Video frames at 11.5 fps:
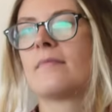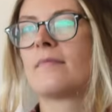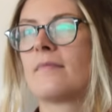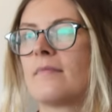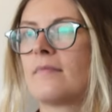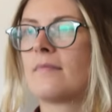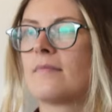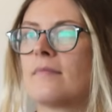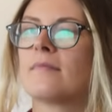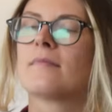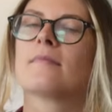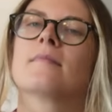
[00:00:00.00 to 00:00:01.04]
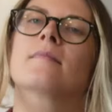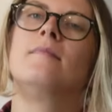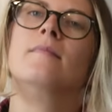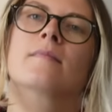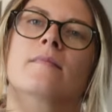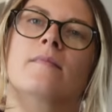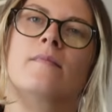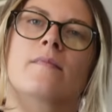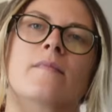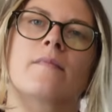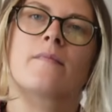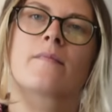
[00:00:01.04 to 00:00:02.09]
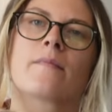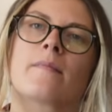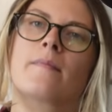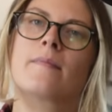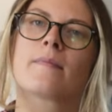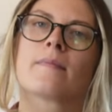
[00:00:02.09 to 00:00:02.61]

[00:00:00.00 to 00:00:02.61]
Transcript: This person isn't speaking.